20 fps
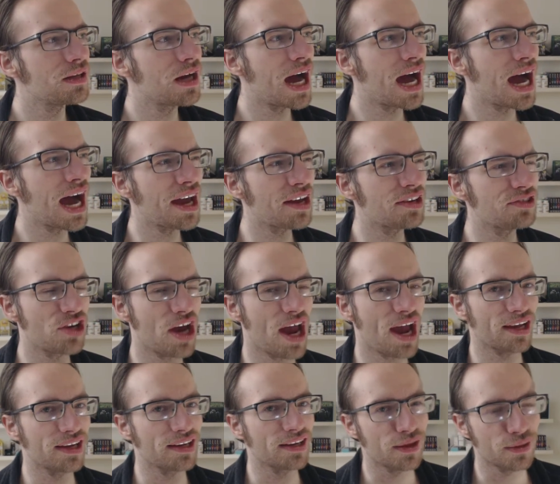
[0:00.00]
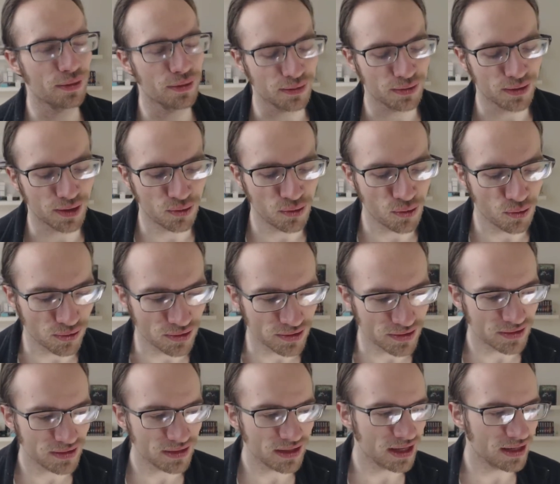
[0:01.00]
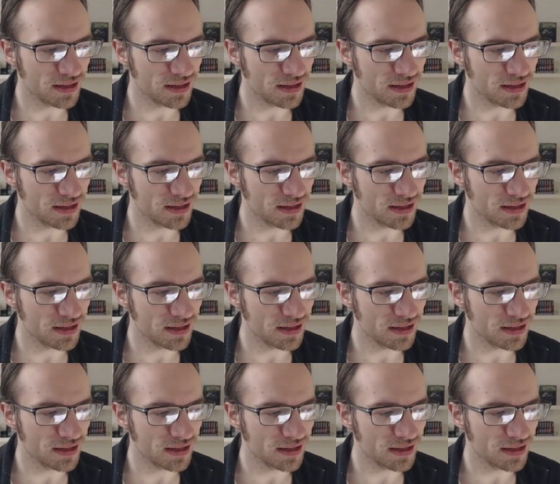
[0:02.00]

hijacking, I think they called it.